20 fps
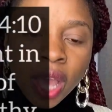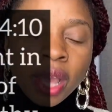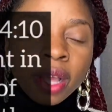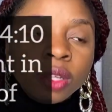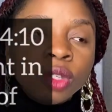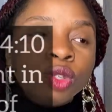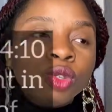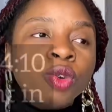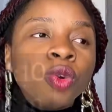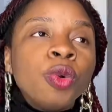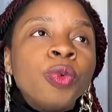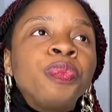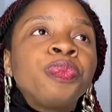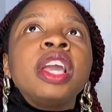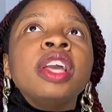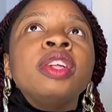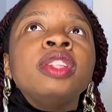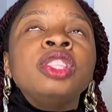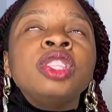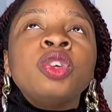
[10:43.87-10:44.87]
So
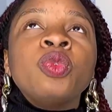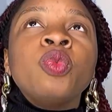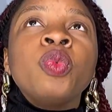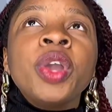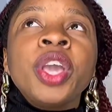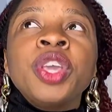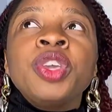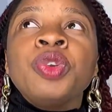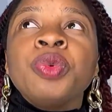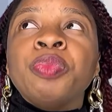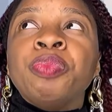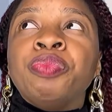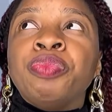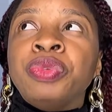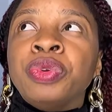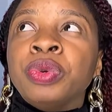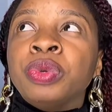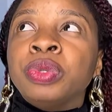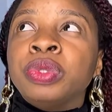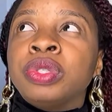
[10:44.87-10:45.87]
the way you
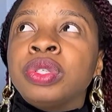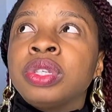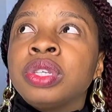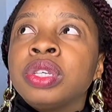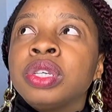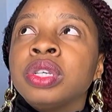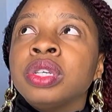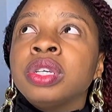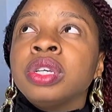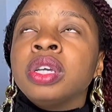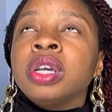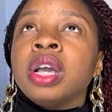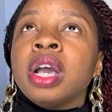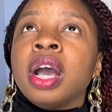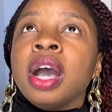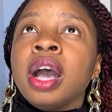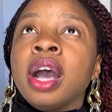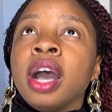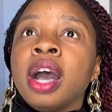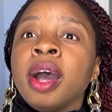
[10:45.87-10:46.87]
build
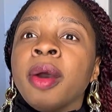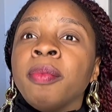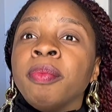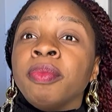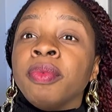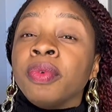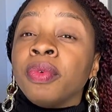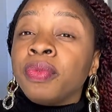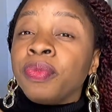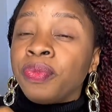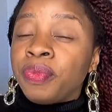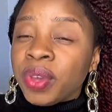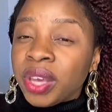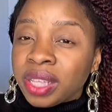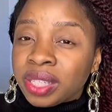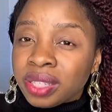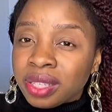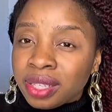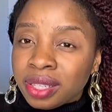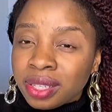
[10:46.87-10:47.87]
um,
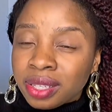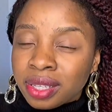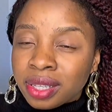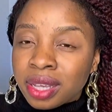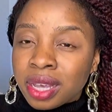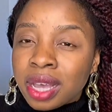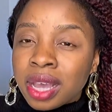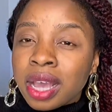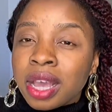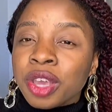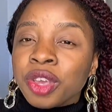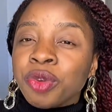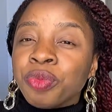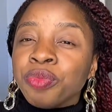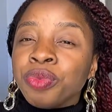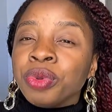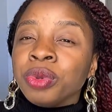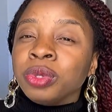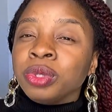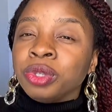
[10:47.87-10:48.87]
faith, you
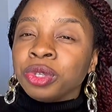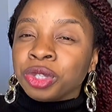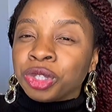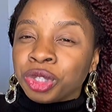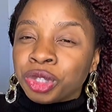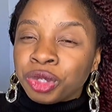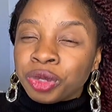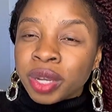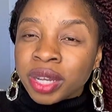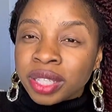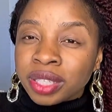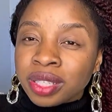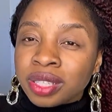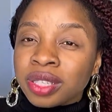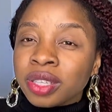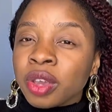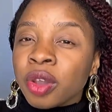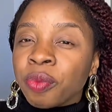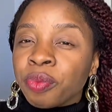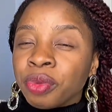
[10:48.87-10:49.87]
build your strength.
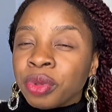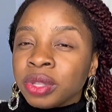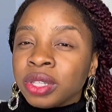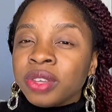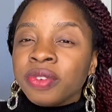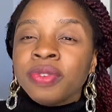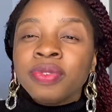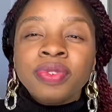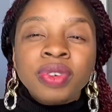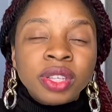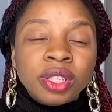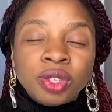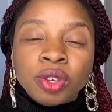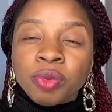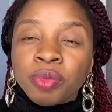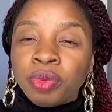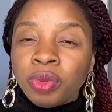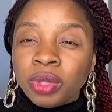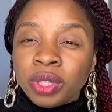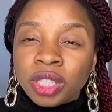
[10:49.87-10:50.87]
You're building faith, you're
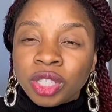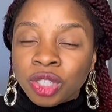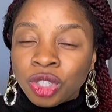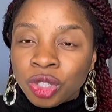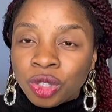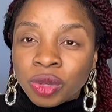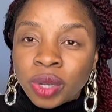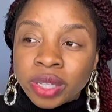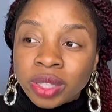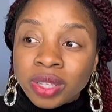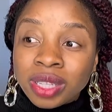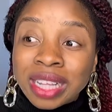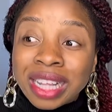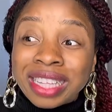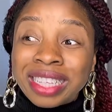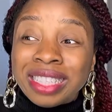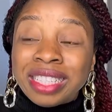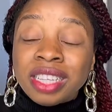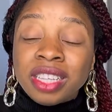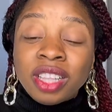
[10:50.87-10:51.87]
building strength. So that
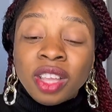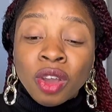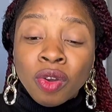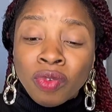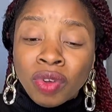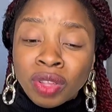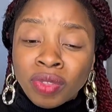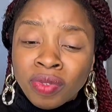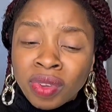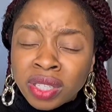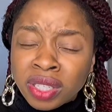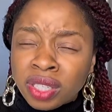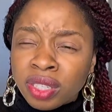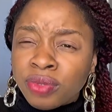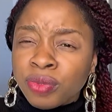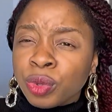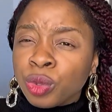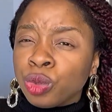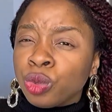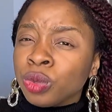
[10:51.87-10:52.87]
in the day of adversity,
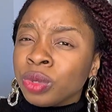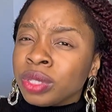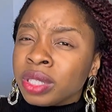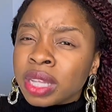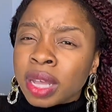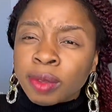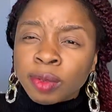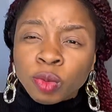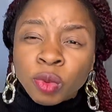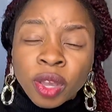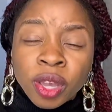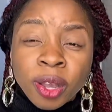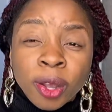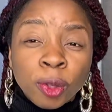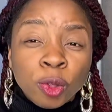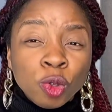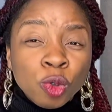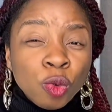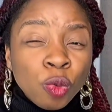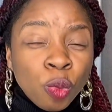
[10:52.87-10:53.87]
for those times where you are
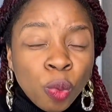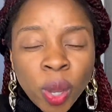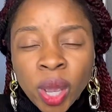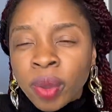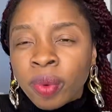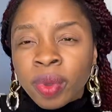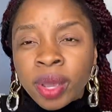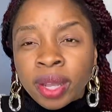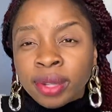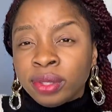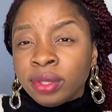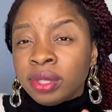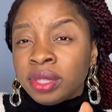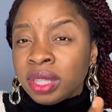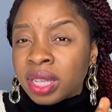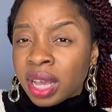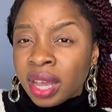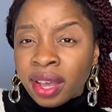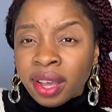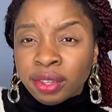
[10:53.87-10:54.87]
too weary and too
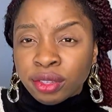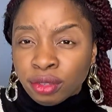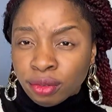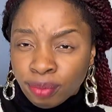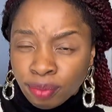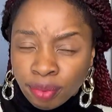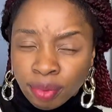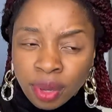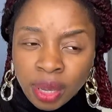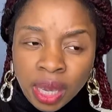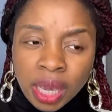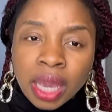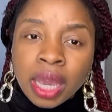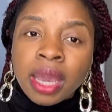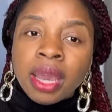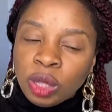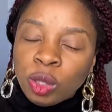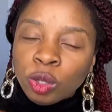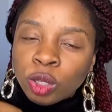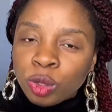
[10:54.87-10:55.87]
tired to pray,
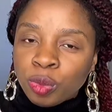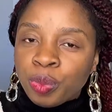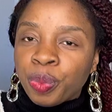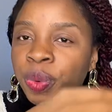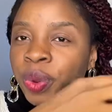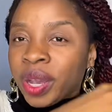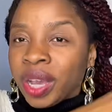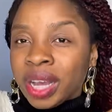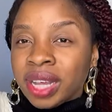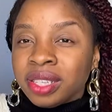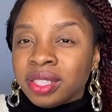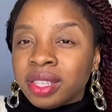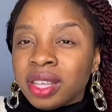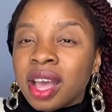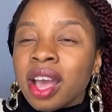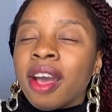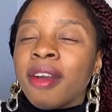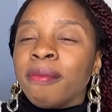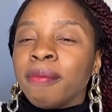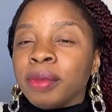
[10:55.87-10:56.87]
those prayers
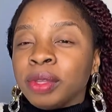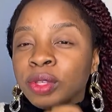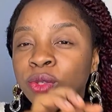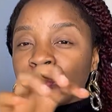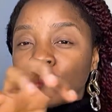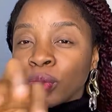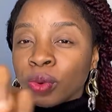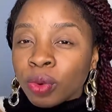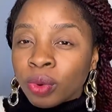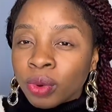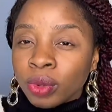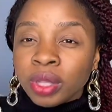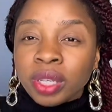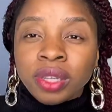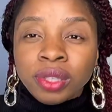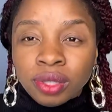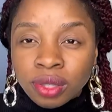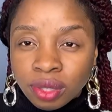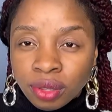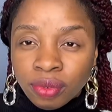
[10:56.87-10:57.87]
have been spoken
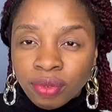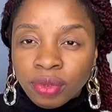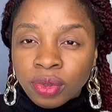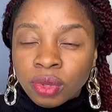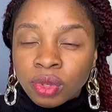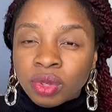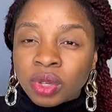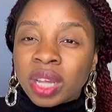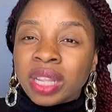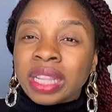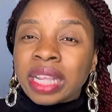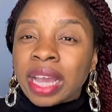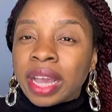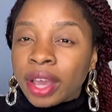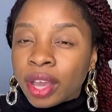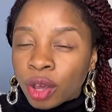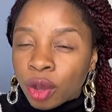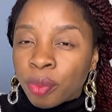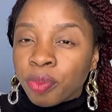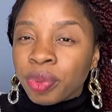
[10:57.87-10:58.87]
into the future and they're
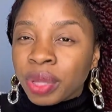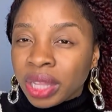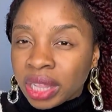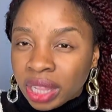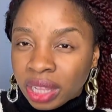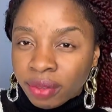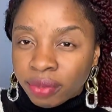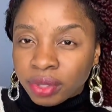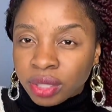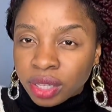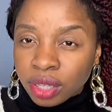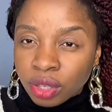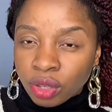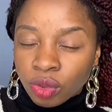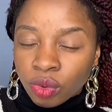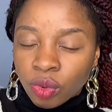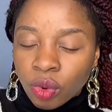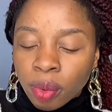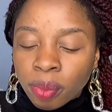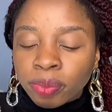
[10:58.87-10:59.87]
helping lifting
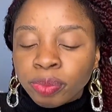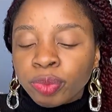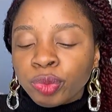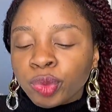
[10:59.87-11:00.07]
you up.